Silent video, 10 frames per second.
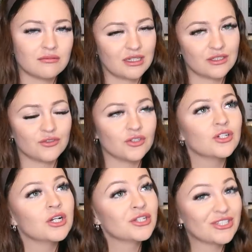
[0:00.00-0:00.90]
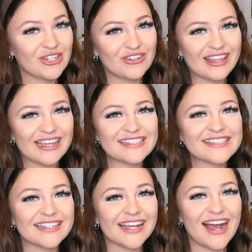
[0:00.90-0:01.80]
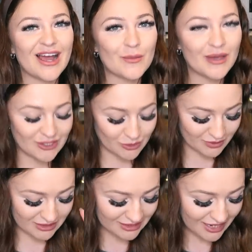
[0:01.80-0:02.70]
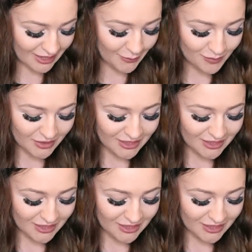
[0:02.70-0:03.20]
that I picked up today.